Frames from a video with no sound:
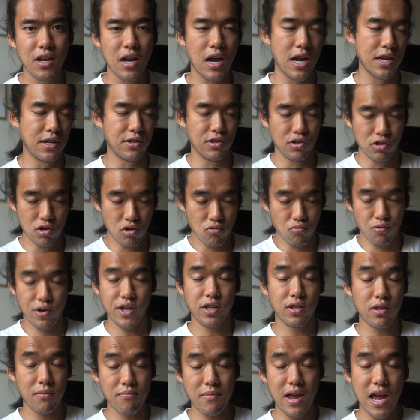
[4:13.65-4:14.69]

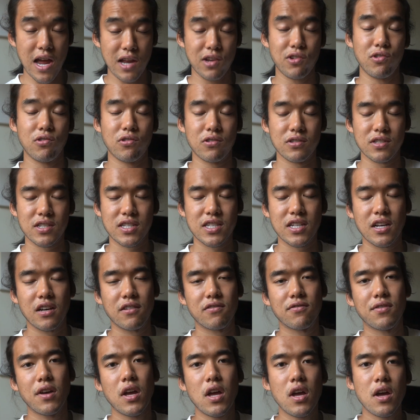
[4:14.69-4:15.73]
Read the manual and
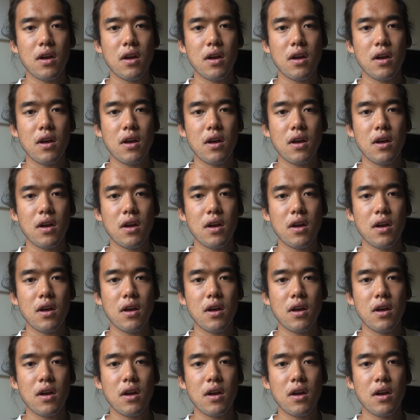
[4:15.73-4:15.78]
stuff.